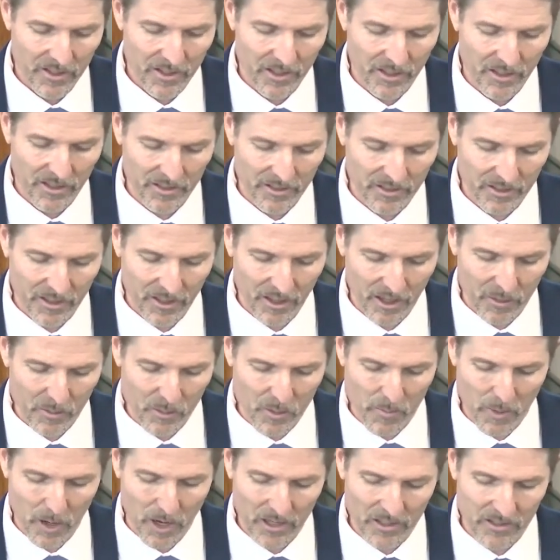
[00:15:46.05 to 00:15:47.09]
And God
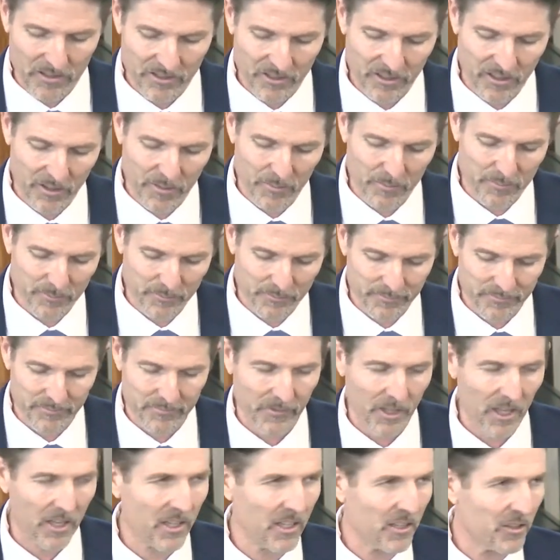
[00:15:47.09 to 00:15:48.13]
reminds him
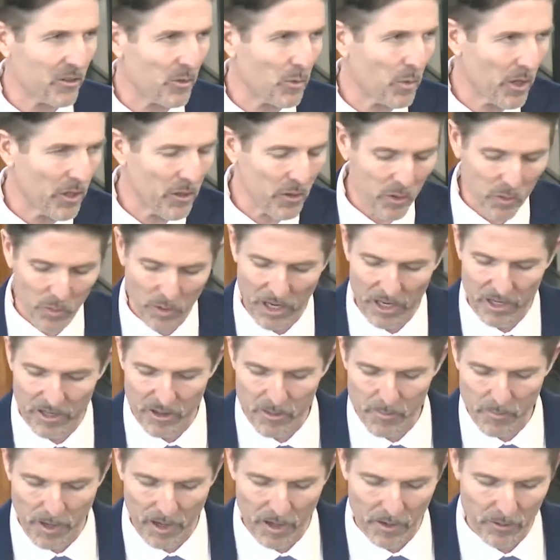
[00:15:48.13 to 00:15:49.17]
that he's the one who
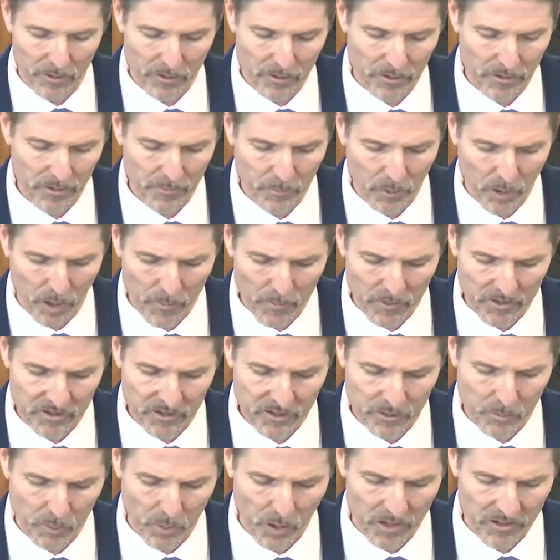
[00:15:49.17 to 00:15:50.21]
created the mouth and promised
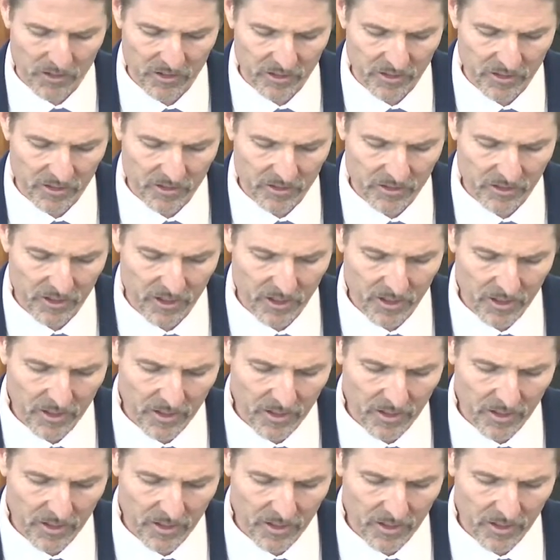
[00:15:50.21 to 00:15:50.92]
his presence,